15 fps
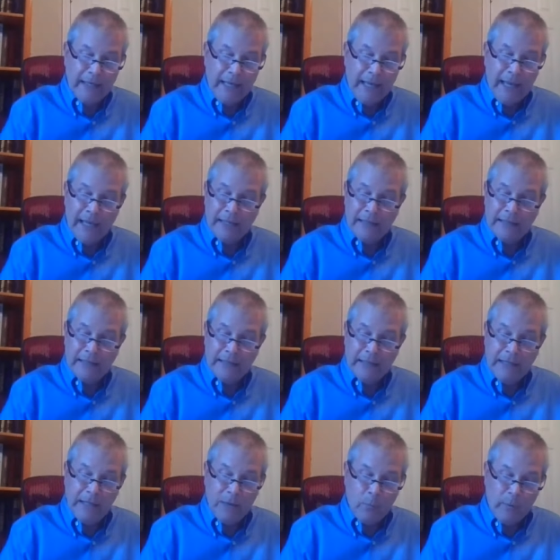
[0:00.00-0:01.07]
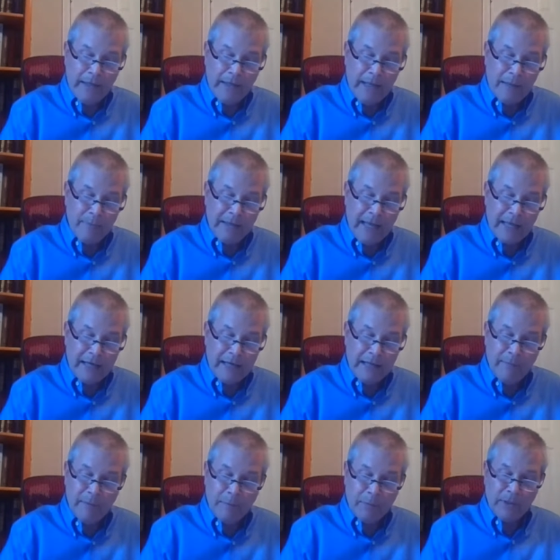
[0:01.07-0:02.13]
And he went and beheaded
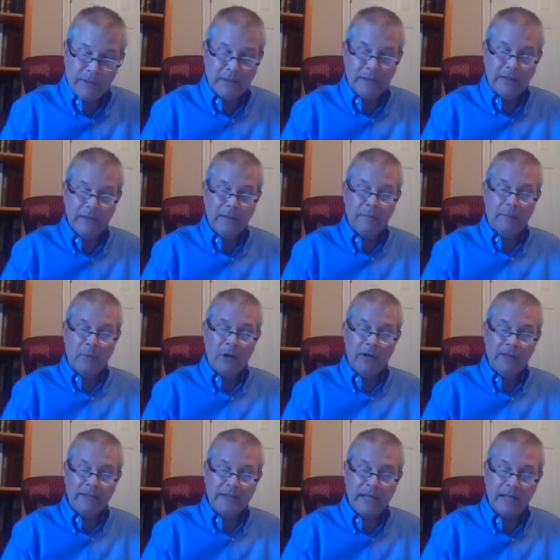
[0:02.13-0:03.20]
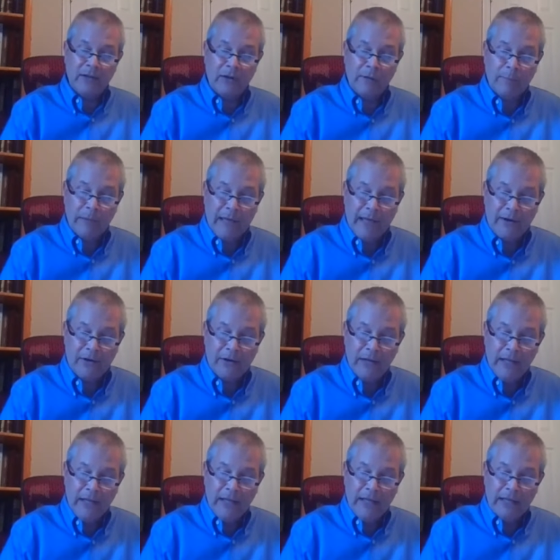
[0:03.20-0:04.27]
him in prison, brought his head on a platter,
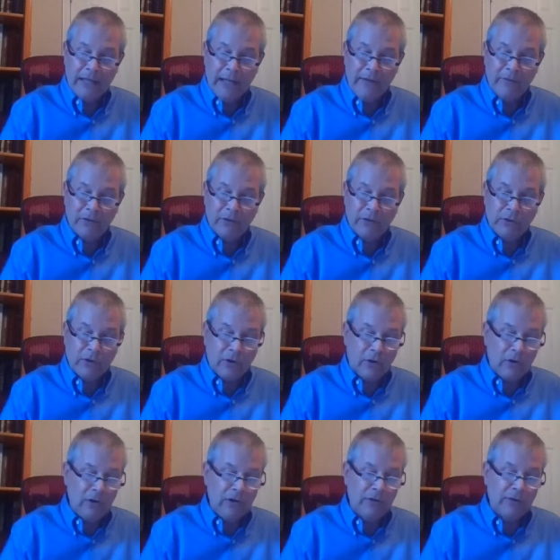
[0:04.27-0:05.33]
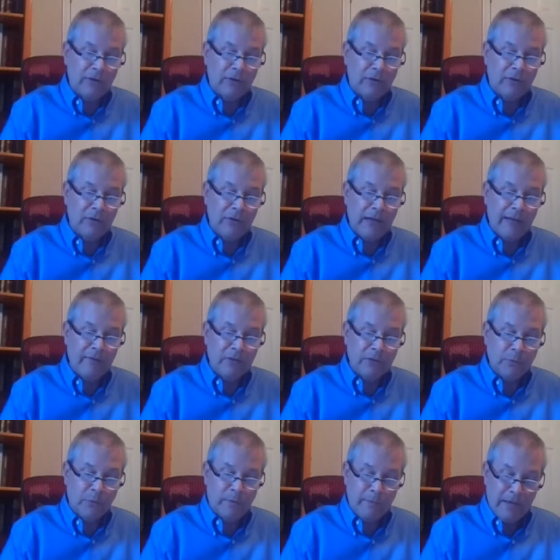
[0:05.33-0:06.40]
and gave it to the girl, and the girl gave it
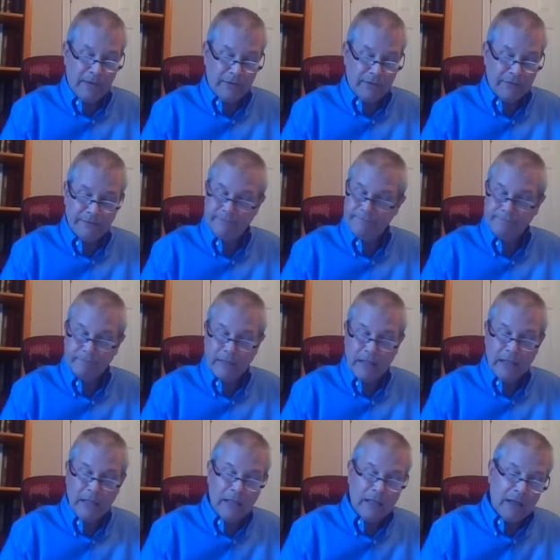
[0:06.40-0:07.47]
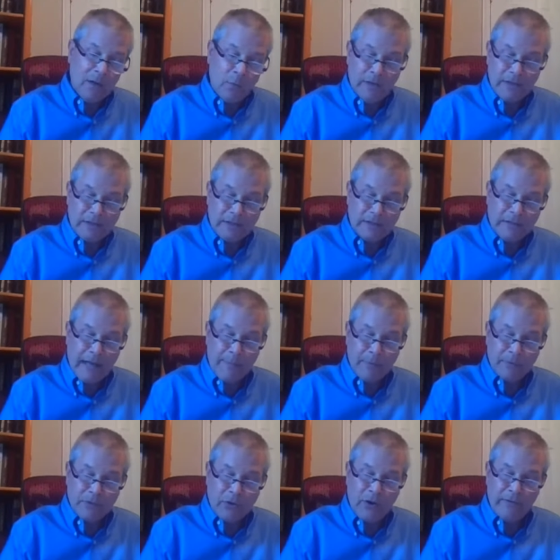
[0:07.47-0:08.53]
to her mother. When his
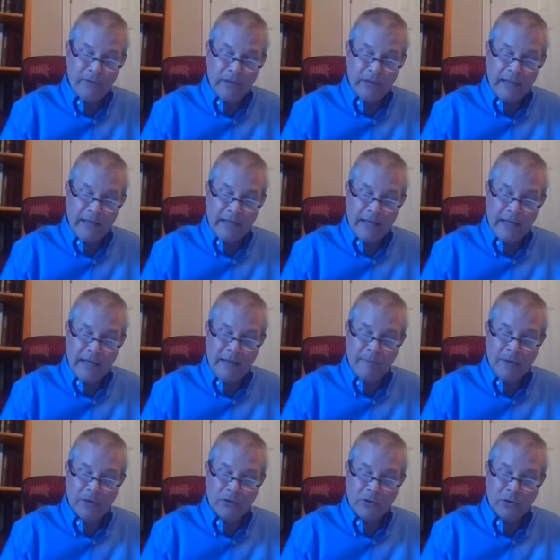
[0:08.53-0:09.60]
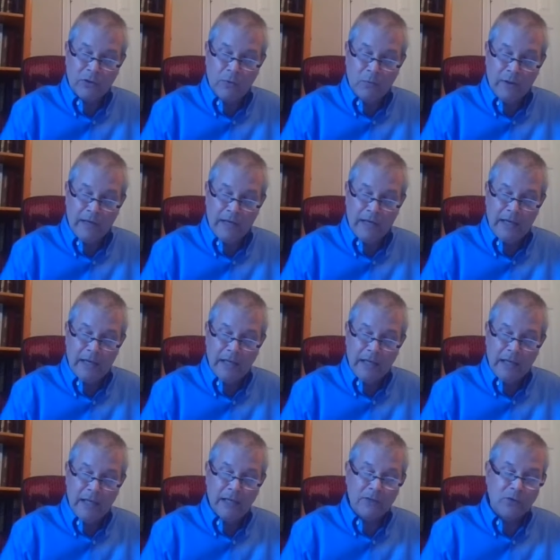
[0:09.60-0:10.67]
disciples heard of it, they came and took away
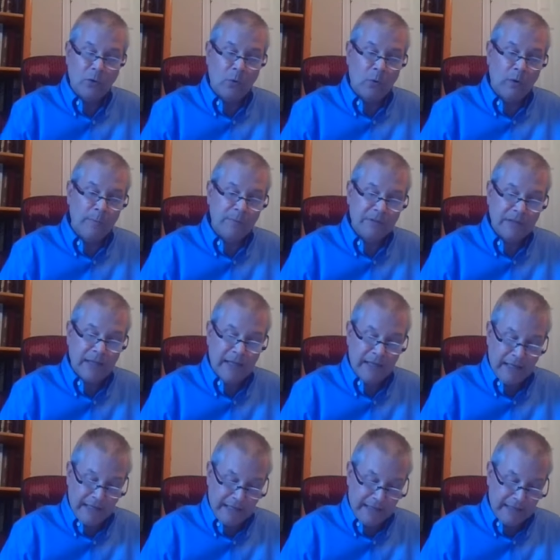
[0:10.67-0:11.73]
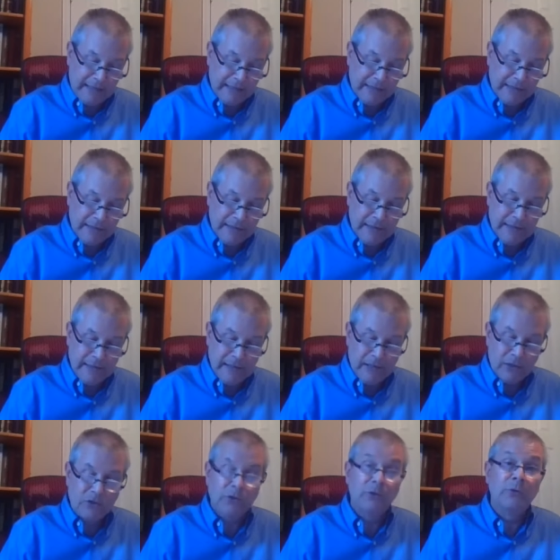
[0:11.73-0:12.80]
his corpse and laid it in
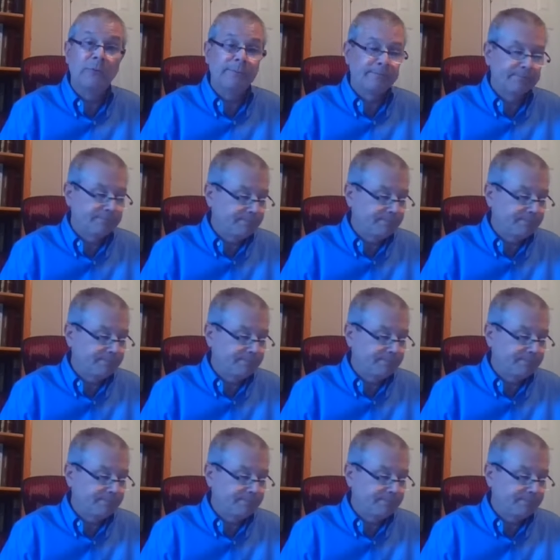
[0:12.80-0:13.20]
a tomb.